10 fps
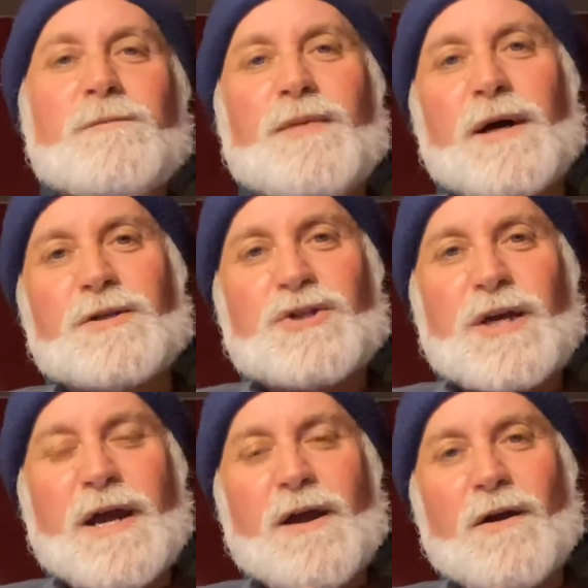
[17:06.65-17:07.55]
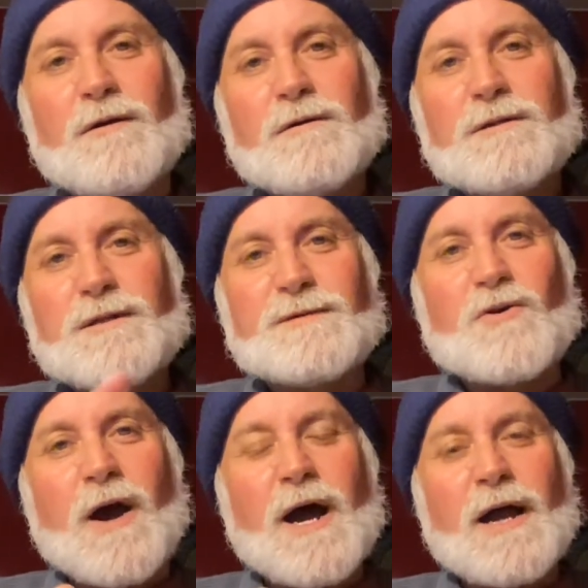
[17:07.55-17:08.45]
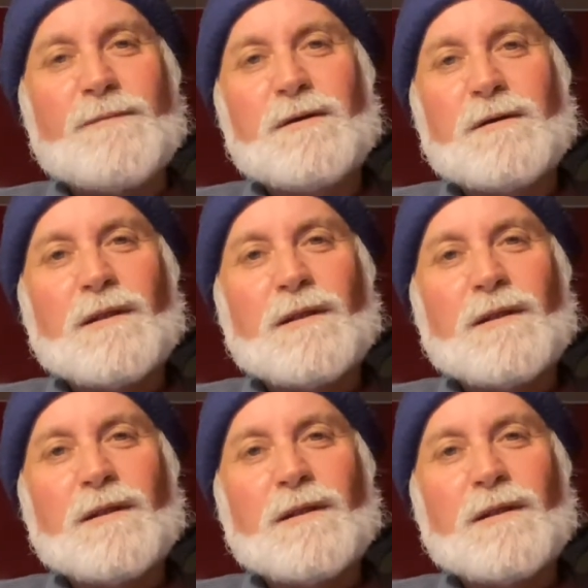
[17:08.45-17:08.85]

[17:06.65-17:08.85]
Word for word: but share, subscribe,